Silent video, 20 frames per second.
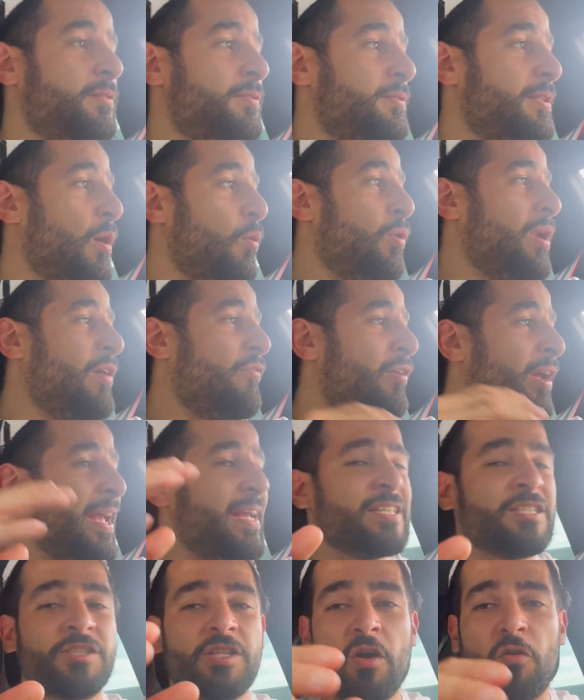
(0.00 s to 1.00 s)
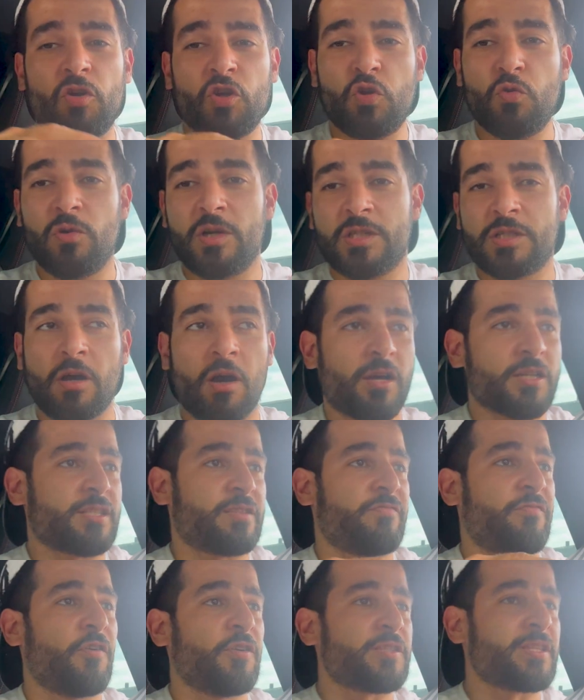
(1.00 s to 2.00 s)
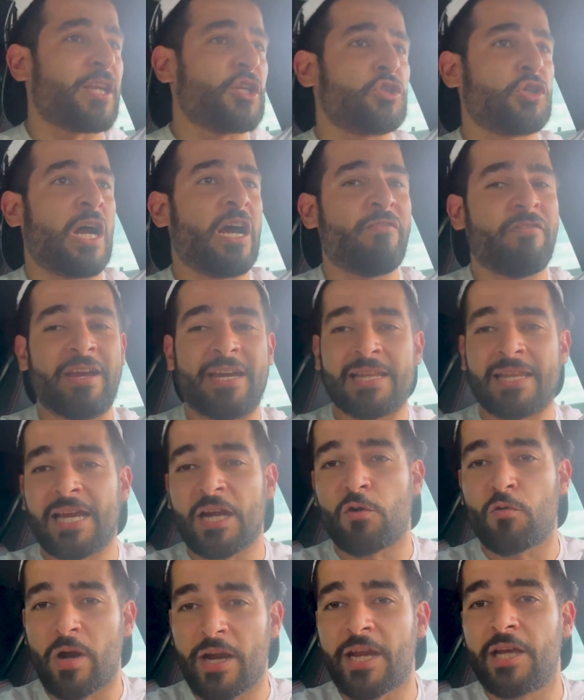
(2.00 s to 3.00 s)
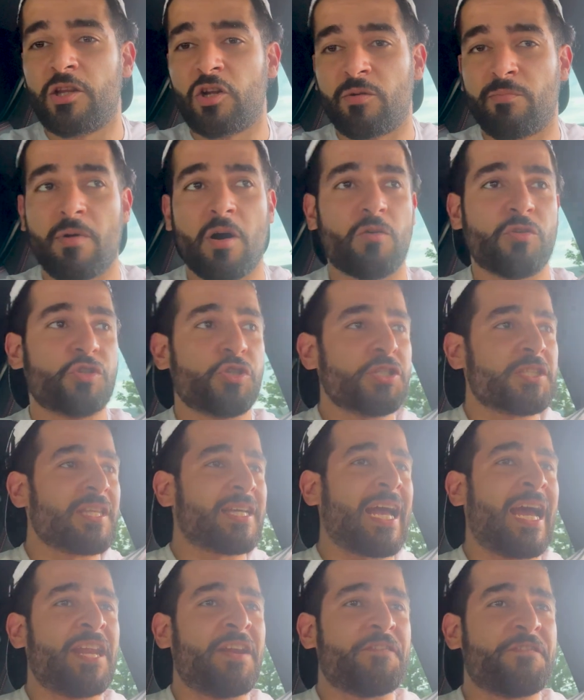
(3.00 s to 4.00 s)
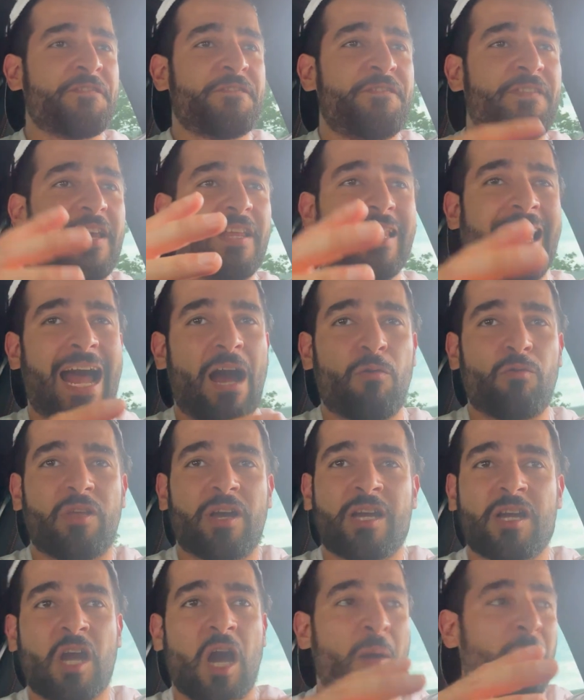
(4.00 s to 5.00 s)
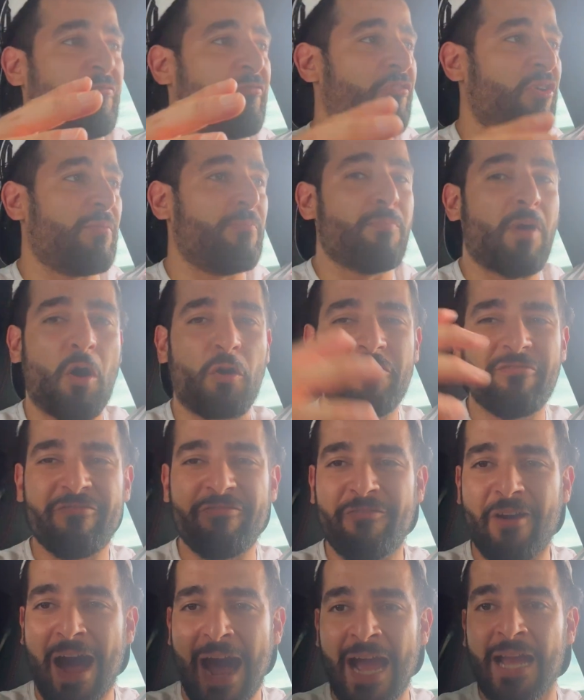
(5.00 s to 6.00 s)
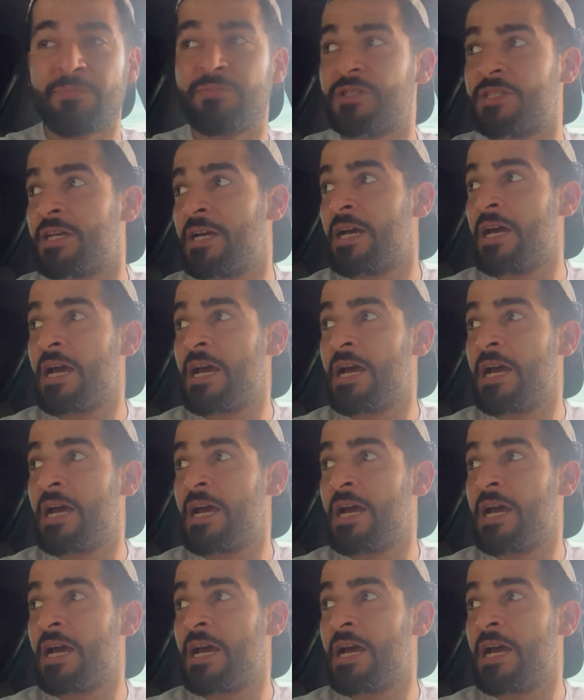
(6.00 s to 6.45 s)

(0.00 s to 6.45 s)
Now, whenever I install a new exhaust, first I drive it in like regular mode, just to kind of feel how the comfort mode vibes